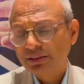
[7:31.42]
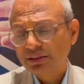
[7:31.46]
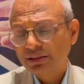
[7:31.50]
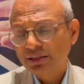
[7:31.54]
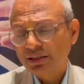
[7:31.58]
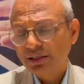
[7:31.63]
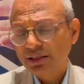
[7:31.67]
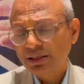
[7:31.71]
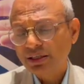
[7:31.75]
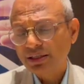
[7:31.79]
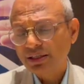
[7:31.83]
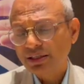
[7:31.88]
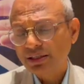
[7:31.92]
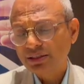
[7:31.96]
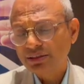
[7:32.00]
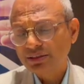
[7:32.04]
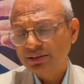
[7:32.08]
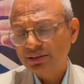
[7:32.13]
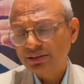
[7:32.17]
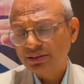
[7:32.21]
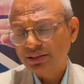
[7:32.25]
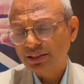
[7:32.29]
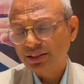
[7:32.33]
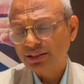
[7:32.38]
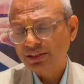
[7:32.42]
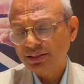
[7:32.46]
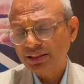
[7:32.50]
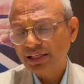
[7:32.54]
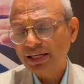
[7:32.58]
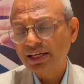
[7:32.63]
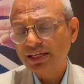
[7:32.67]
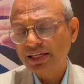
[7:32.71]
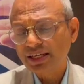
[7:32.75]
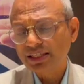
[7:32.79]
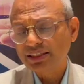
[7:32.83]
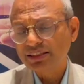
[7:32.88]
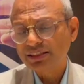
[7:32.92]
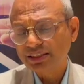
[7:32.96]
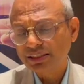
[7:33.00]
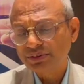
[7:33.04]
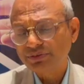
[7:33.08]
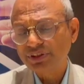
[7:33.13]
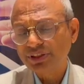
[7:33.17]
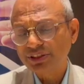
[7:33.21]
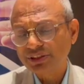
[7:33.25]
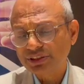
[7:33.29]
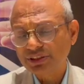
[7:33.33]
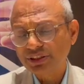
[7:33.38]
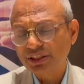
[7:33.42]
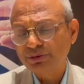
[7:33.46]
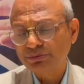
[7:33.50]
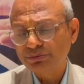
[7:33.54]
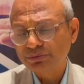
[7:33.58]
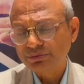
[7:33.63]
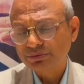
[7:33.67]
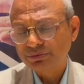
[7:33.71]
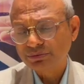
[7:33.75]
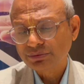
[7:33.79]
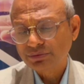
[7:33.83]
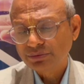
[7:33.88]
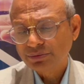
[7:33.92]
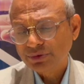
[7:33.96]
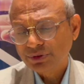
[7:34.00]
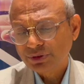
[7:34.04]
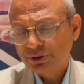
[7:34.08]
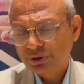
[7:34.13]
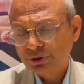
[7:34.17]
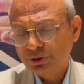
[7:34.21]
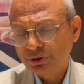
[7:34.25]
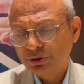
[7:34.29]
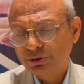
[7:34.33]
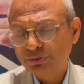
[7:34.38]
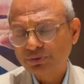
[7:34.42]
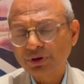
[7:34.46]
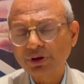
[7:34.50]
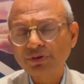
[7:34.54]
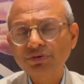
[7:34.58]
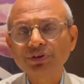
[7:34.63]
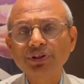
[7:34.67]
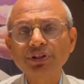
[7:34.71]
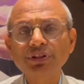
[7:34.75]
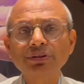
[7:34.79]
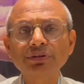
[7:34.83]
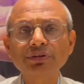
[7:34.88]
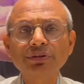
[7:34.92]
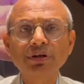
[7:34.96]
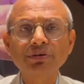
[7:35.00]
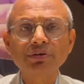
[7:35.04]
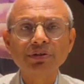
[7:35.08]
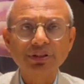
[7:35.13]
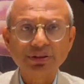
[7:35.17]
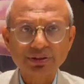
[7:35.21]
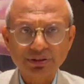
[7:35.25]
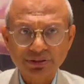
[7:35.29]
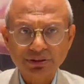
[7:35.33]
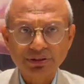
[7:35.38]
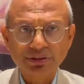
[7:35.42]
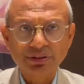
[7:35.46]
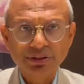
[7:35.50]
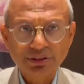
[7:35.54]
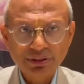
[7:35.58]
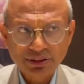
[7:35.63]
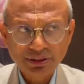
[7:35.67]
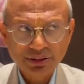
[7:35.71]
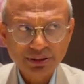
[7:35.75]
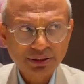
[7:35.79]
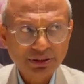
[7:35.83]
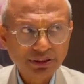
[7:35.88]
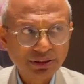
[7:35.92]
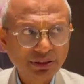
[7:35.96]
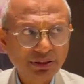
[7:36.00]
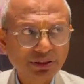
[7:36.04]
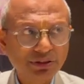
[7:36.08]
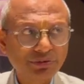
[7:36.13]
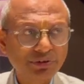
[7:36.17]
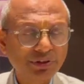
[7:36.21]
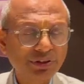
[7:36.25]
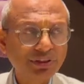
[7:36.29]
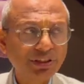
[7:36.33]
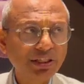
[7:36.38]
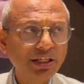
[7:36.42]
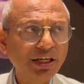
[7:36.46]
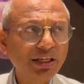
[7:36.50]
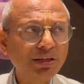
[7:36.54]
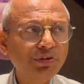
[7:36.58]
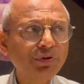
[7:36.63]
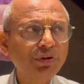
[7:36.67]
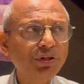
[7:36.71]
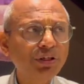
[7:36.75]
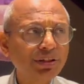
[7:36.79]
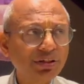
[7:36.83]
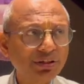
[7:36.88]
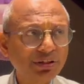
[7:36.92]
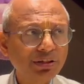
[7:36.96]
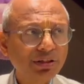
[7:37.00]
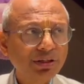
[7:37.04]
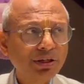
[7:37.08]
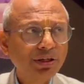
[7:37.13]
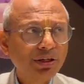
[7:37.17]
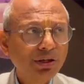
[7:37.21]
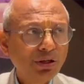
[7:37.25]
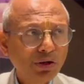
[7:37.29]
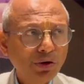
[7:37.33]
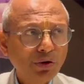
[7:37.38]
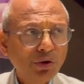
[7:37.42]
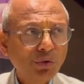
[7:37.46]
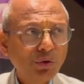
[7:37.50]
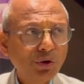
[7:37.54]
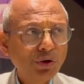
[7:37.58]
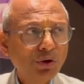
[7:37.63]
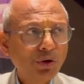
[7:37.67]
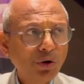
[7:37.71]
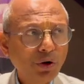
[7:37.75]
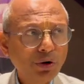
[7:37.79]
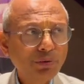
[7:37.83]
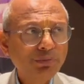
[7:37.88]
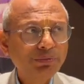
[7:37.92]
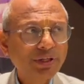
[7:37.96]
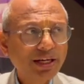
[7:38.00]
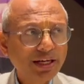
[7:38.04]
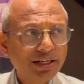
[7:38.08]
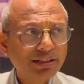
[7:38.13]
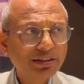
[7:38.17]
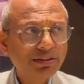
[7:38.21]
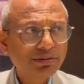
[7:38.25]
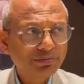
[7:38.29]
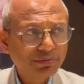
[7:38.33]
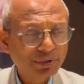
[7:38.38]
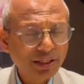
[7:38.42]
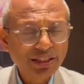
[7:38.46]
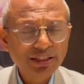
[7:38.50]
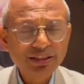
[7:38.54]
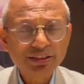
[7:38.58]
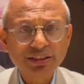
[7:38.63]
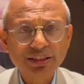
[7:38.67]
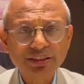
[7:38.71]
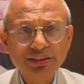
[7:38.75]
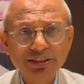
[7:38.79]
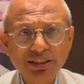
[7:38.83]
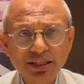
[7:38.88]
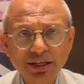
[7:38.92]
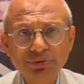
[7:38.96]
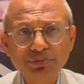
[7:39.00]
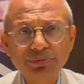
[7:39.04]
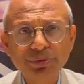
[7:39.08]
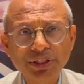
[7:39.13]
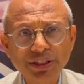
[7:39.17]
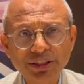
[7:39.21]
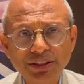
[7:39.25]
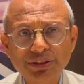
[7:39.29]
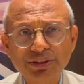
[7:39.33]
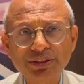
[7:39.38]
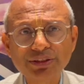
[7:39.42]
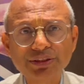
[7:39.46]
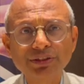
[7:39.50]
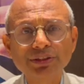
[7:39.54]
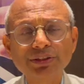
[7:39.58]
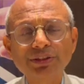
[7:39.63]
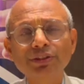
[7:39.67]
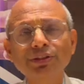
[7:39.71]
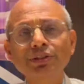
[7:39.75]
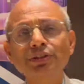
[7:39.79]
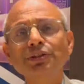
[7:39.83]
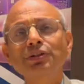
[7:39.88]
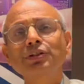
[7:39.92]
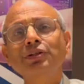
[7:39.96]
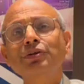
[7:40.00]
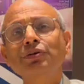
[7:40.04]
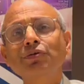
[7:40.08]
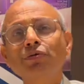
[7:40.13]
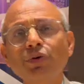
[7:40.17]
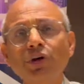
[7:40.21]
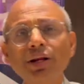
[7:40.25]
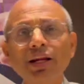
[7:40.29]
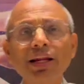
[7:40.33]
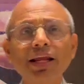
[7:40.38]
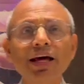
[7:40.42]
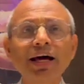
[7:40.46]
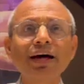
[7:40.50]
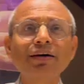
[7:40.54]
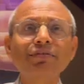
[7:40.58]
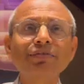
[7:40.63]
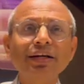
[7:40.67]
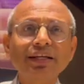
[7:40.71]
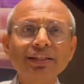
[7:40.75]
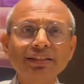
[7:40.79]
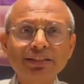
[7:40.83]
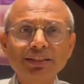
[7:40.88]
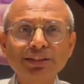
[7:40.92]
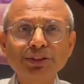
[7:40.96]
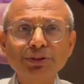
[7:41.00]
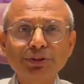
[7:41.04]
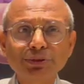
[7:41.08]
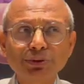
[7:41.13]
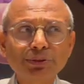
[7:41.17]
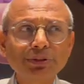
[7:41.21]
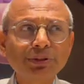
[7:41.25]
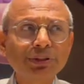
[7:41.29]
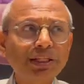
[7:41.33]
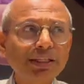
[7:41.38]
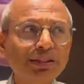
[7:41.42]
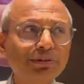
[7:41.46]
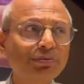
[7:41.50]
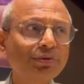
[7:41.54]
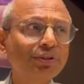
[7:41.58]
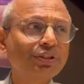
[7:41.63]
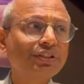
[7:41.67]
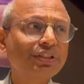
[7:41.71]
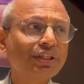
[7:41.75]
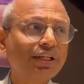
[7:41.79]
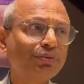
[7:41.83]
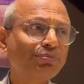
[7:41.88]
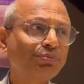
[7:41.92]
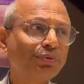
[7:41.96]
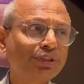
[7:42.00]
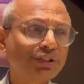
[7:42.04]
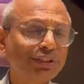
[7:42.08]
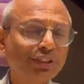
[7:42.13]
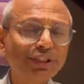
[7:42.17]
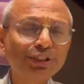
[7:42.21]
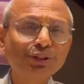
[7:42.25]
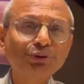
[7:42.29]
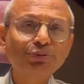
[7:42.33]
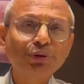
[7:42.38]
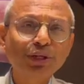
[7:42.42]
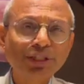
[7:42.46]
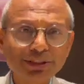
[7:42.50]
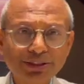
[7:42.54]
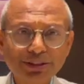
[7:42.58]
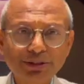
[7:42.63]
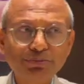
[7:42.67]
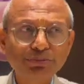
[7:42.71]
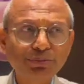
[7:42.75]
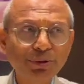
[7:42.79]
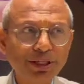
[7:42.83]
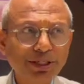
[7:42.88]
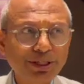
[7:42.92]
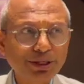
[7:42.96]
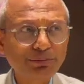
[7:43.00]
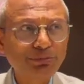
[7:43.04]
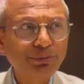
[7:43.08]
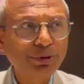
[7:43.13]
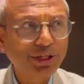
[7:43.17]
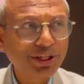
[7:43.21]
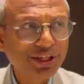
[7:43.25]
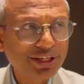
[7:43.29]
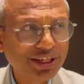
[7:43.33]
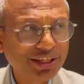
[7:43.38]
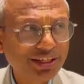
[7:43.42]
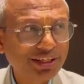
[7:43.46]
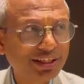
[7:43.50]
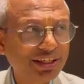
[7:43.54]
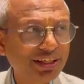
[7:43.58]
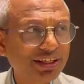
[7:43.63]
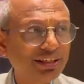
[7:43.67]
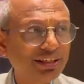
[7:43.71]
and that has given some good profit to our incubation. And we hope that many such companies will have exit route. That means they are purchased by some big company. And